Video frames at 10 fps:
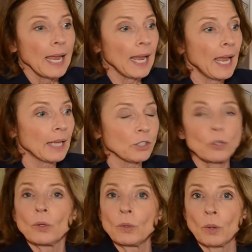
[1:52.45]
and
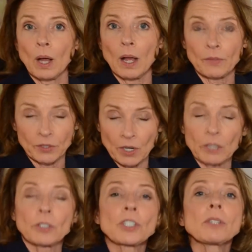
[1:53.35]
the
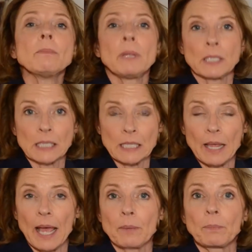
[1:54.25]
doctor submits
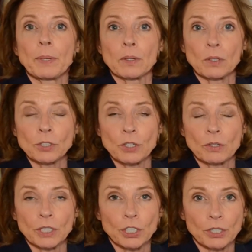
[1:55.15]
that bill to
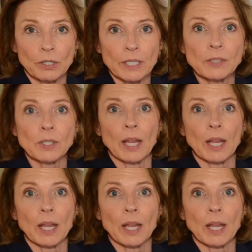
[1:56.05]
your insurance,